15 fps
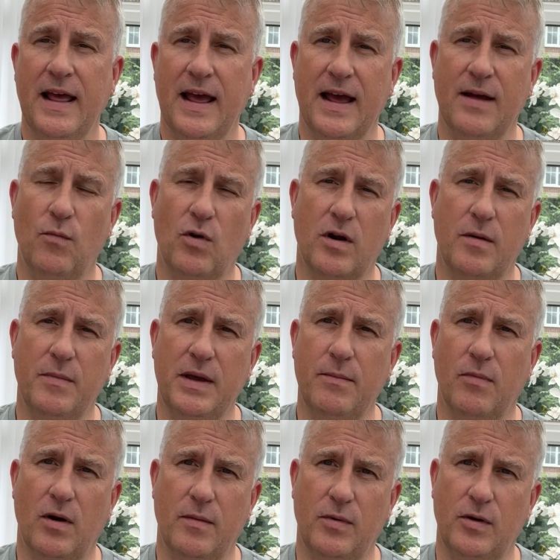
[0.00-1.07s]
and what I mean
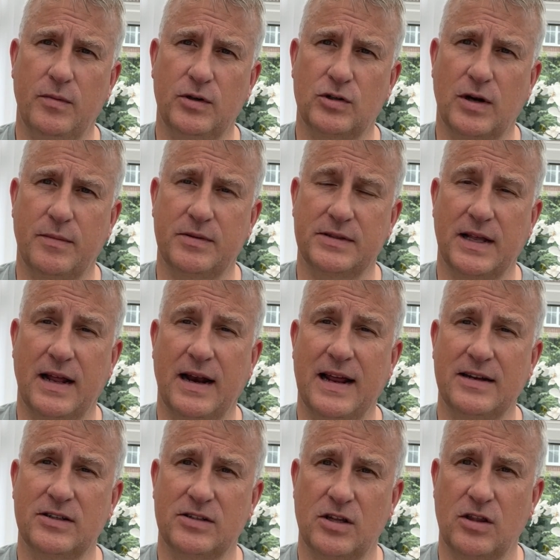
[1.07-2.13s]
by booby trap is they'll
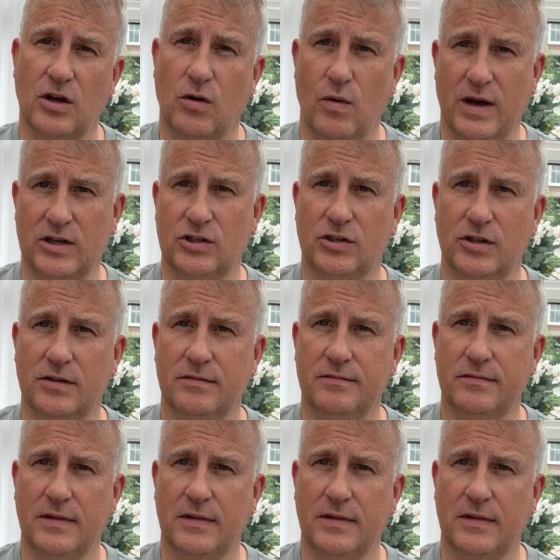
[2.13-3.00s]
answer the question